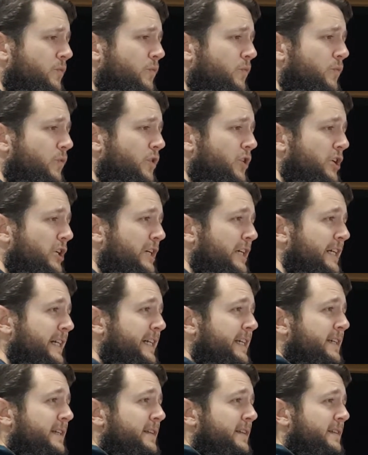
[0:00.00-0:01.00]

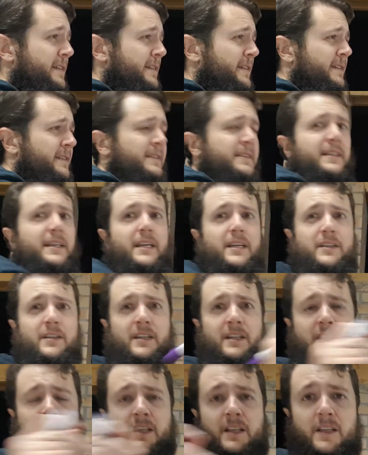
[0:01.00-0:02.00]
Y, Z.
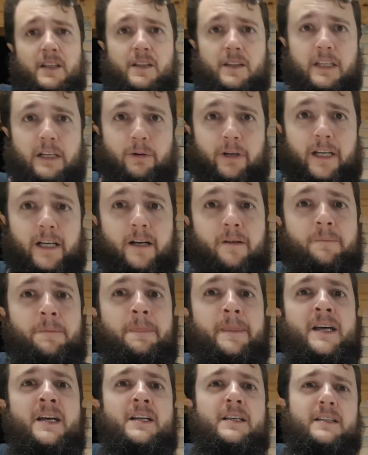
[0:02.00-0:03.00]
There we go.
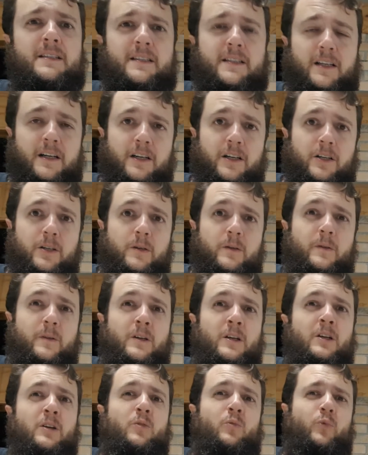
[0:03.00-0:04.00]
So
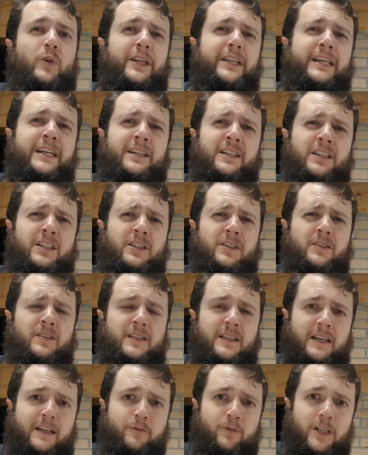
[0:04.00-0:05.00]
we're now going to use
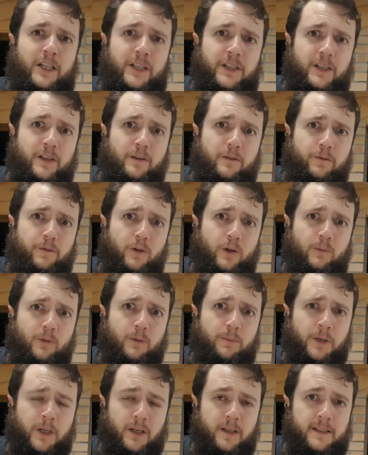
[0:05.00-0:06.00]
a rather formal
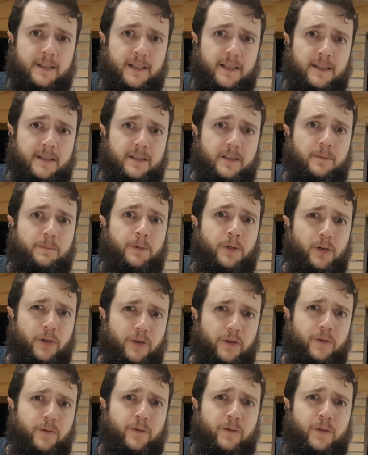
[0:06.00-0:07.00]
process to
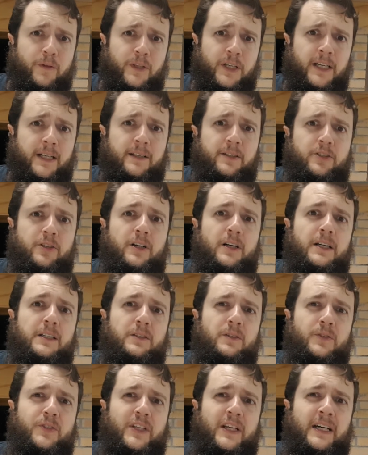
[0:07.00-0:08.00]
prove that
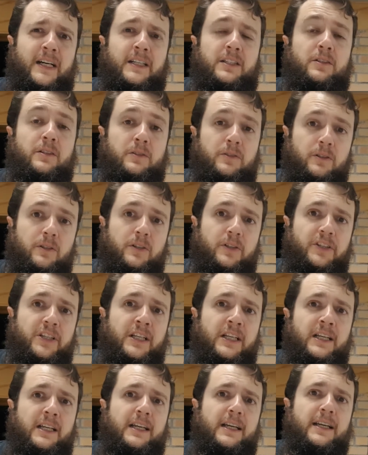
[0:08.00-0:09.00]
triangles are congruent.
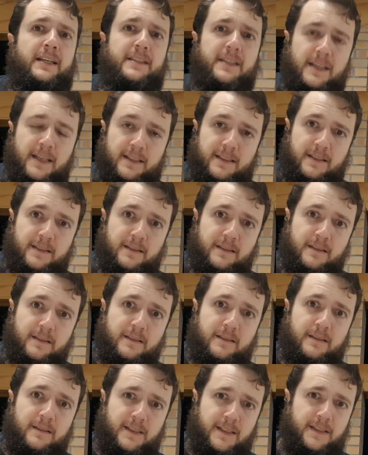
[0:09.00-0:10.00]
And yes,
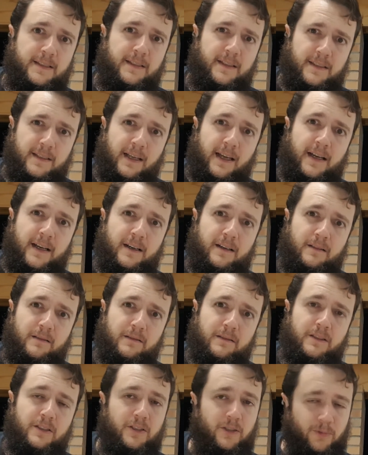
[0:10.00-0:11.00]
this is how
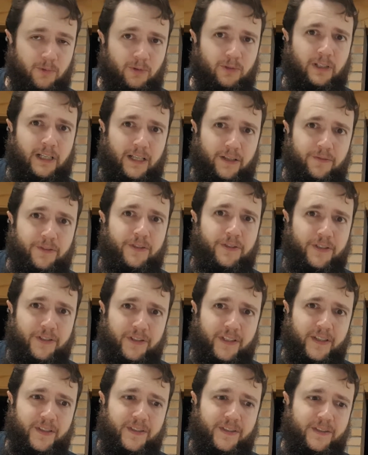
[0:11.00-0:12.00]
you will have to do
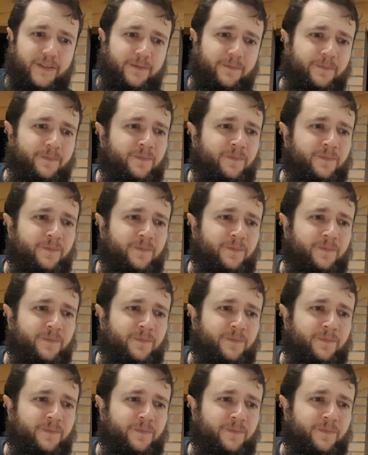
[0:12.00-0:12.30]
this.